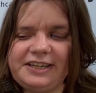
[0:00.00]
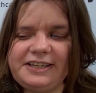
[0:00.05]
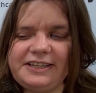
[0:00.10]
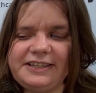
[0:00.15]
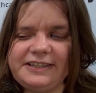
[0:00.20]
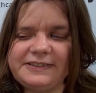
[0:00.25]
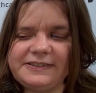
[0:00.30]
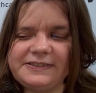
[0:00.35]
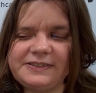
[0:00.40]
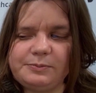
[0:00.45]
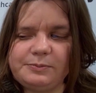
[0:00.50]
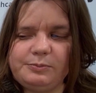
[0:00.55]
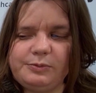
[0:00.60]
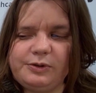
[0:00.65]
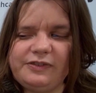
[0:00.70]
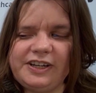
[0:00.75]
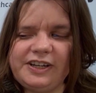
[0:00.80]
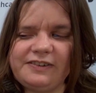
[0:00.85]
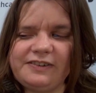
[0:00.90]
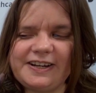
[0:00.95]
So
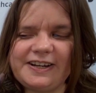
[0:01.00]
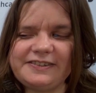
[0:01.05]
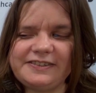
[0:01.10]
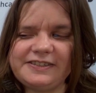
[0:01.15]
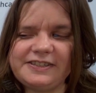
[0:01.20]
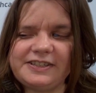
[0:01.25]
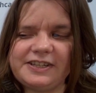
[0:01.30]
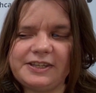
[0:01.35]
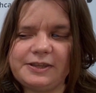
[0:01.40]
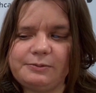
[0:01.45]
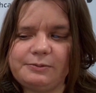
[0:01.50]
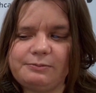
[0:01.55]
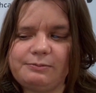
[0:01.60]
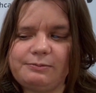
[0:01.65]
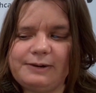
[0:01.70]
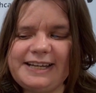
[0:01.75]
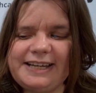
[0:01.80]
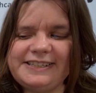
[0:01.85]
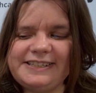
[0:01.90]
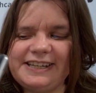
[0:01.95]
moving around to the
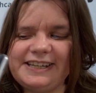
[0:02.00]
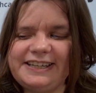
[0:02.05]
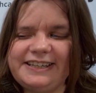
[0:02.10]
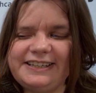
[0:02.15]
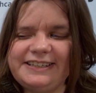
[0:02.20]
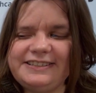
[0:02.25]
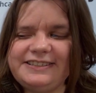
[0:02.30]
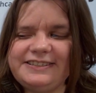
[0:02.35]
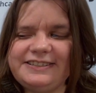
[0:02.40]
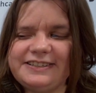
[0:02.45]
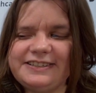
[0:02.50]
right edge,